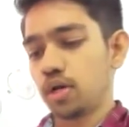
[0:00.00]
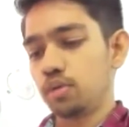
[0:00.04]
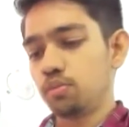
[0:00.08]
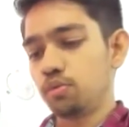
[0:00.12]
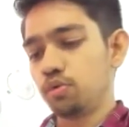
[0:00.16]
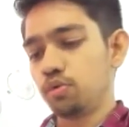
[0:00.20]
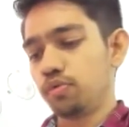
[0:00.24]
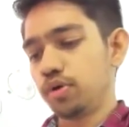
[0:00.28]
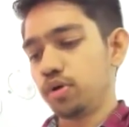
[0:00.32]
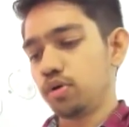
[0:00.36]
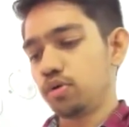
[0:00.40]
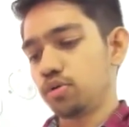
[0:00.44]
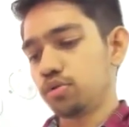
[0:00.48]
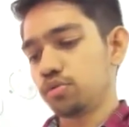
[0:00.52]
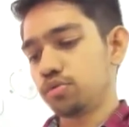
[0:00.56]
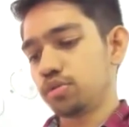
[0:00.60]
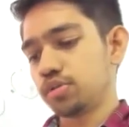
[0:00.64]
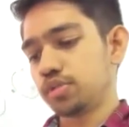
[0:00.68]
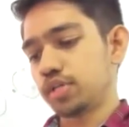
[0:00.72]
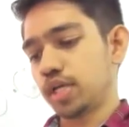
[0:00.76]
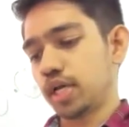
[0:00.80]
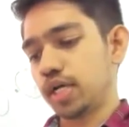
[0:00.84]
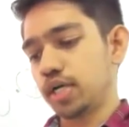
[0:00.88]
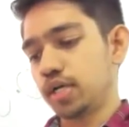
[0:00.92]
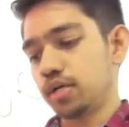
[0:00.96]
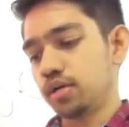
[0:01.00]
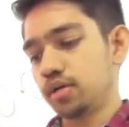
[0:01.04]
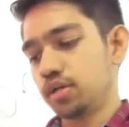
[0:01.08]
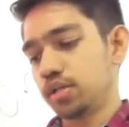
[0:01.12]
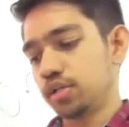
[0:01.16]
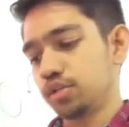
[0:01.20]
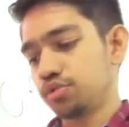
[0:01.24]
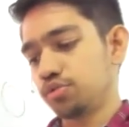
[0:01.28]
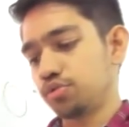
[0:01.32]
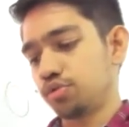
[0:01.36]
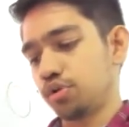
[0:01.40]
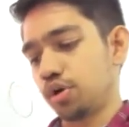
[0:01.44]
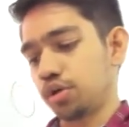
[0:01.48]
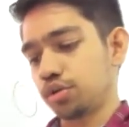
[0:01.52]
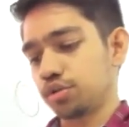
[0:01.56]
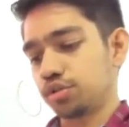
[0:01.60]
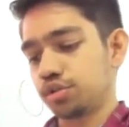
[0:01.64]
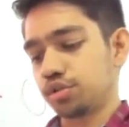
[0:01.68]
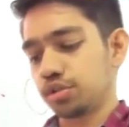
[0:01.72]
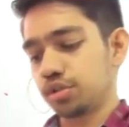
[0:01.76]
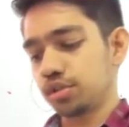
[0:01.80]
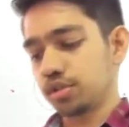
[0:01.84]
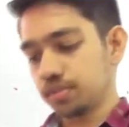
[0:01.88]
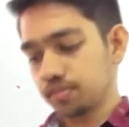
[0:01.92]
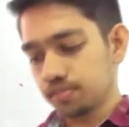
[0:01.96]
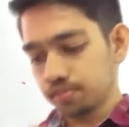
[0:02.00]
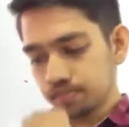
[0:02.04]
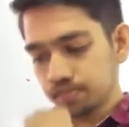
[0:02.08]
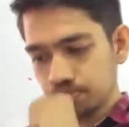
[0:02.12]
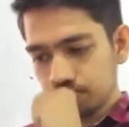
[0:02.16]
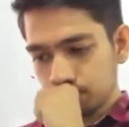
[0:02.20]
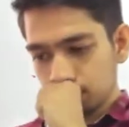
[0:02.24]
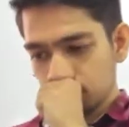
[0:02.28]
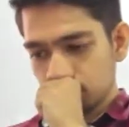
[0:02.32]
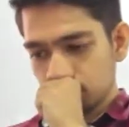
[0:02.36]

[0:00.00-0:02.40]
Quickly moving on to the secondary structure.